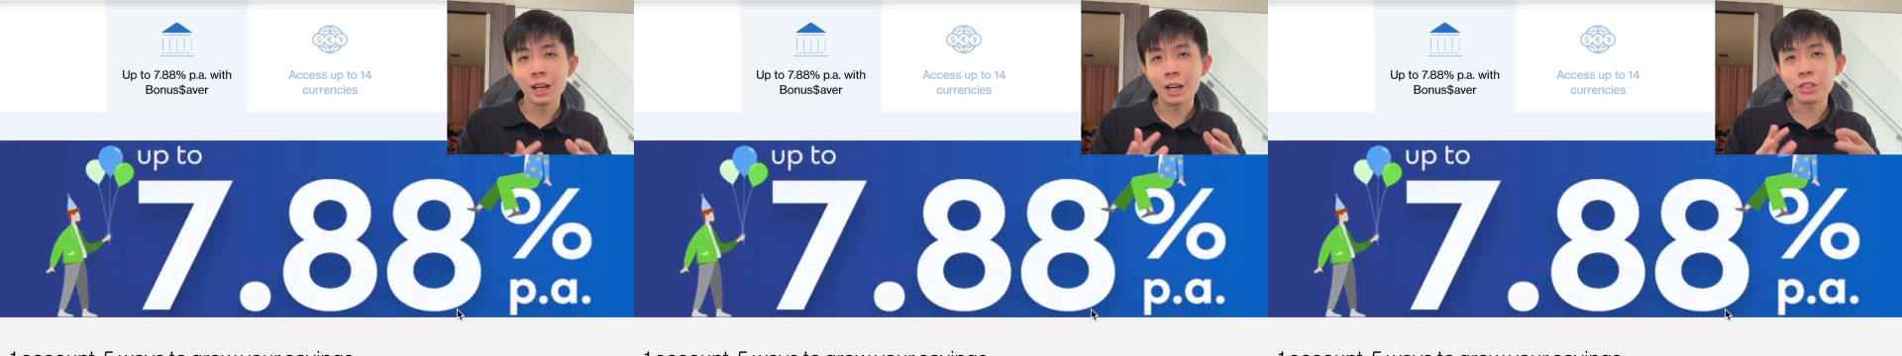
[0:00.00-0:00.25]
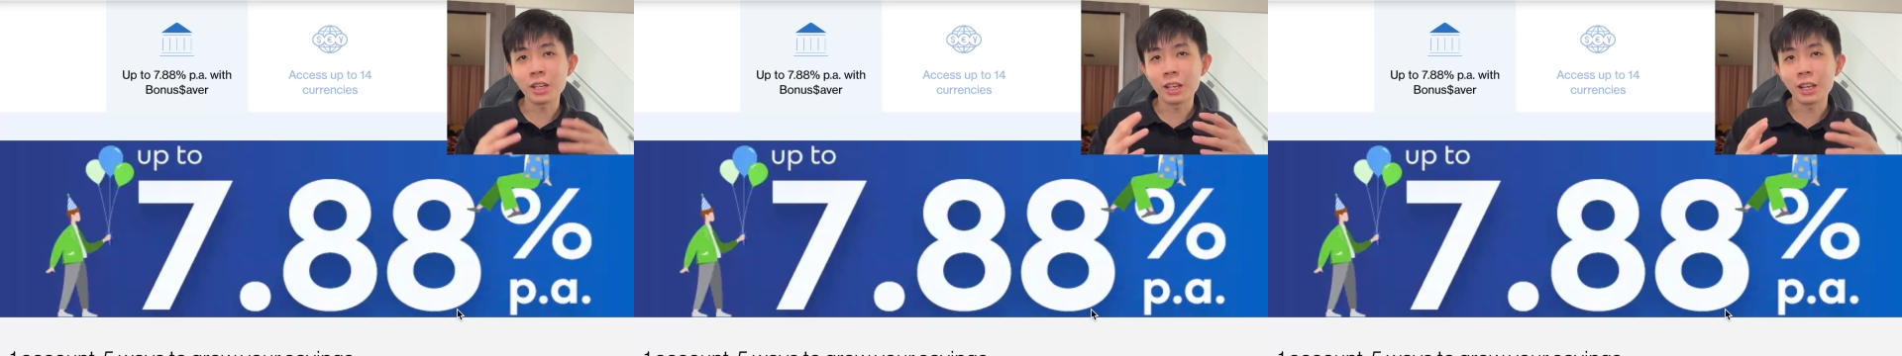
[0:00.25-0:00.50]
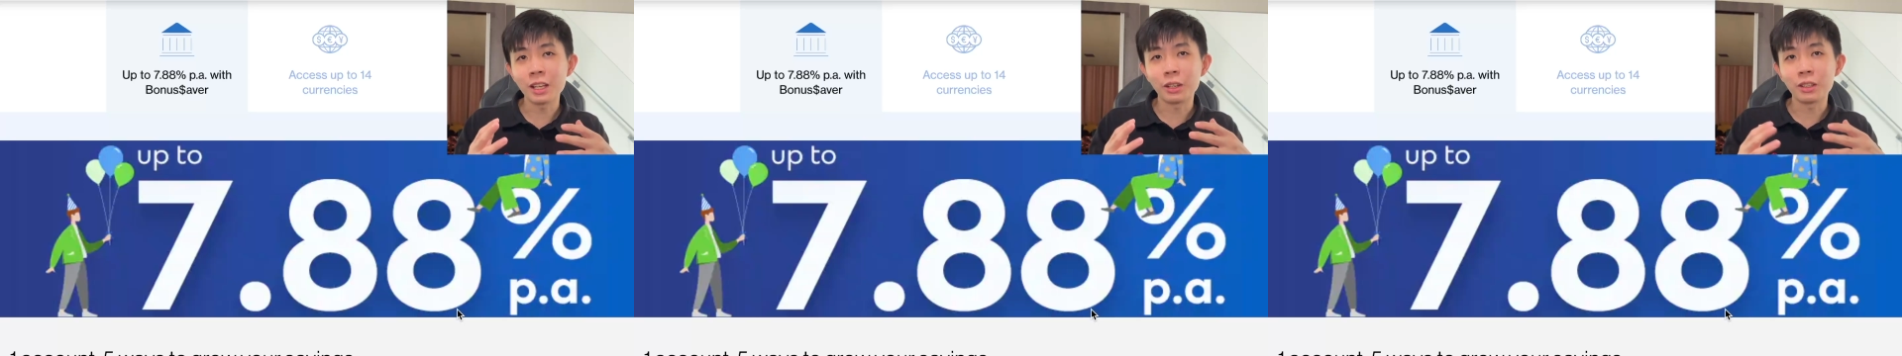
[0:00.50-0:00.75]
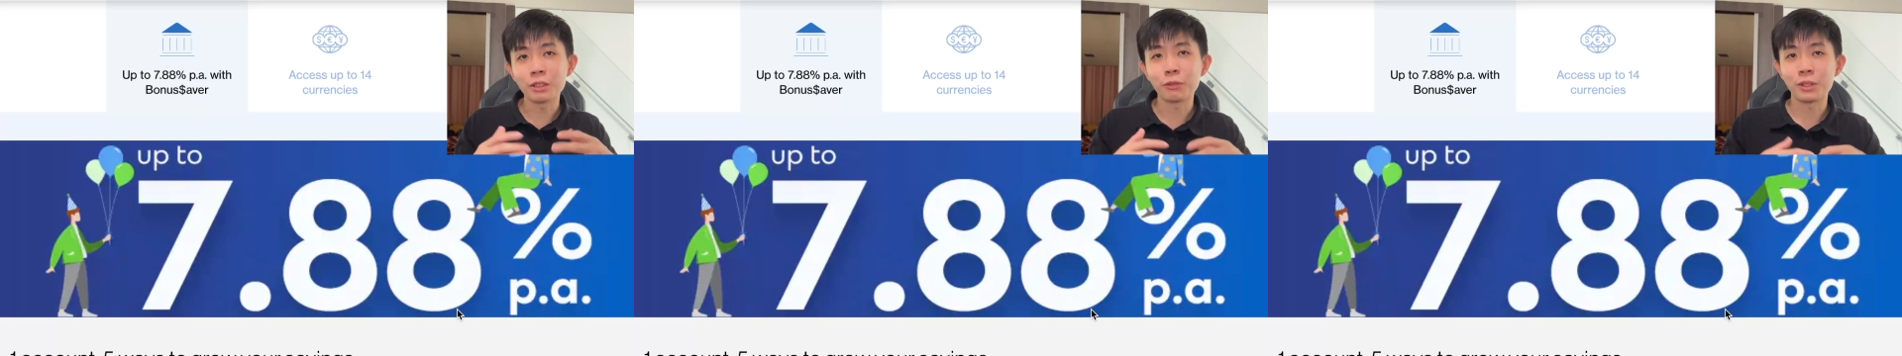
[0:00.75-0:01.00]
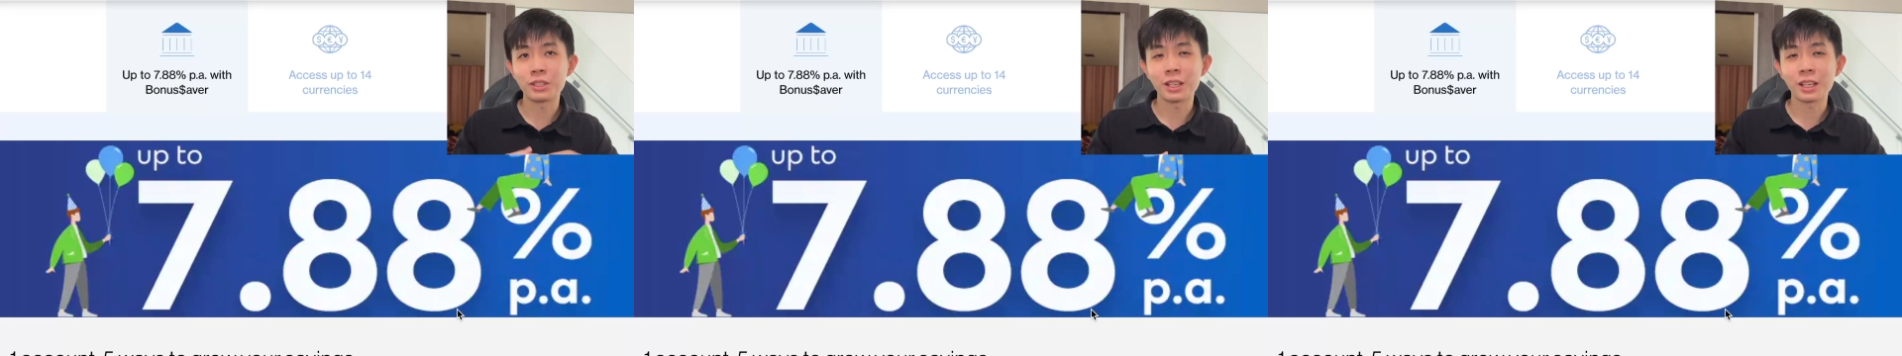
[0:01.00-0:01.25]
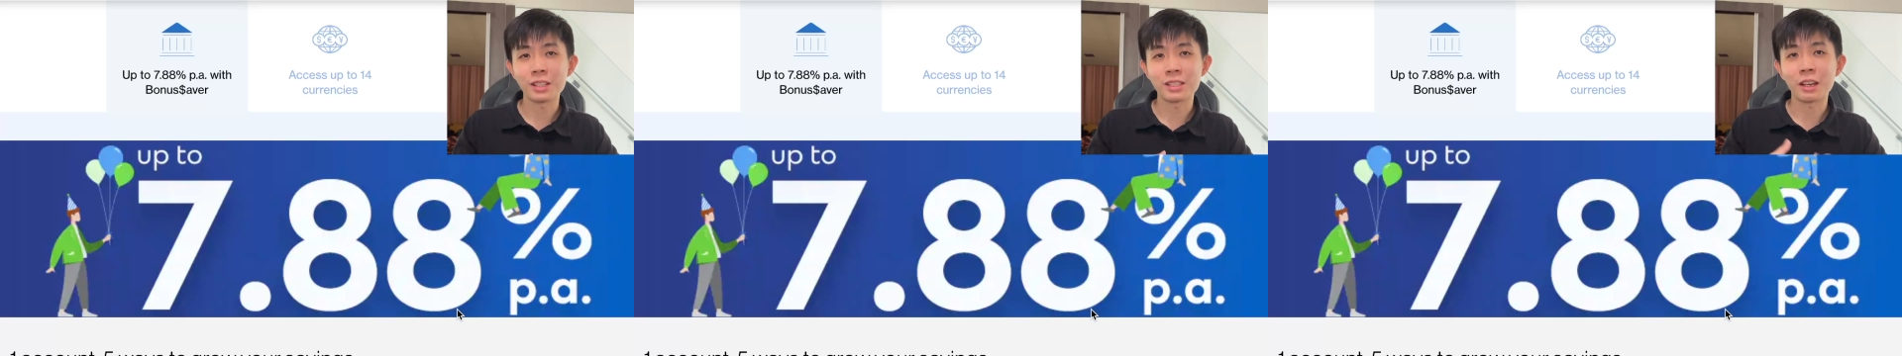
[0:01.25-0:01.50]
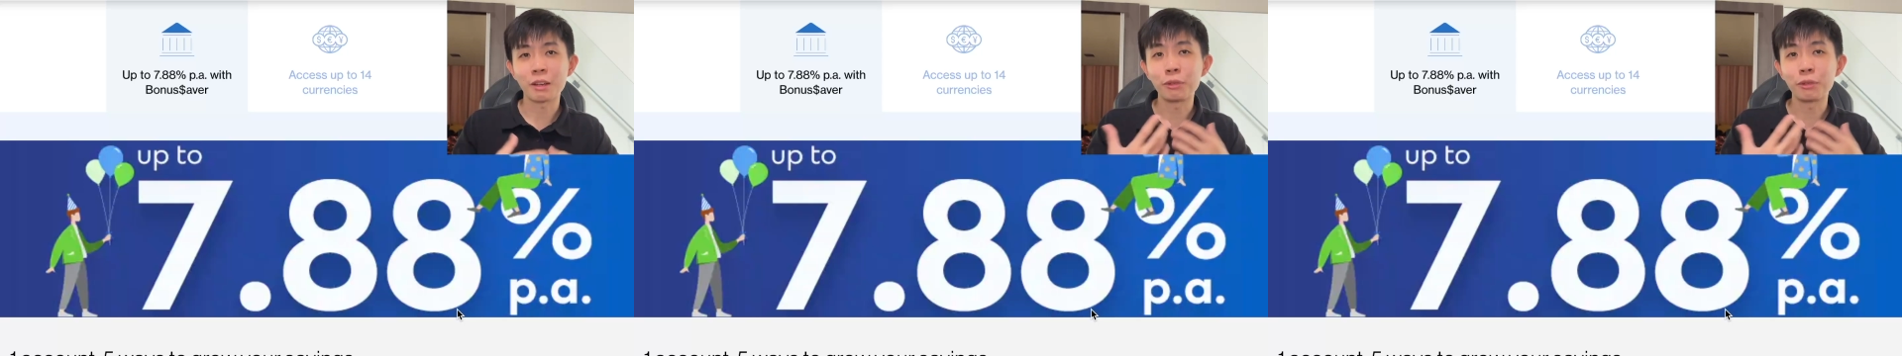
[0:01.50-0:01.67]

$188 for setting aside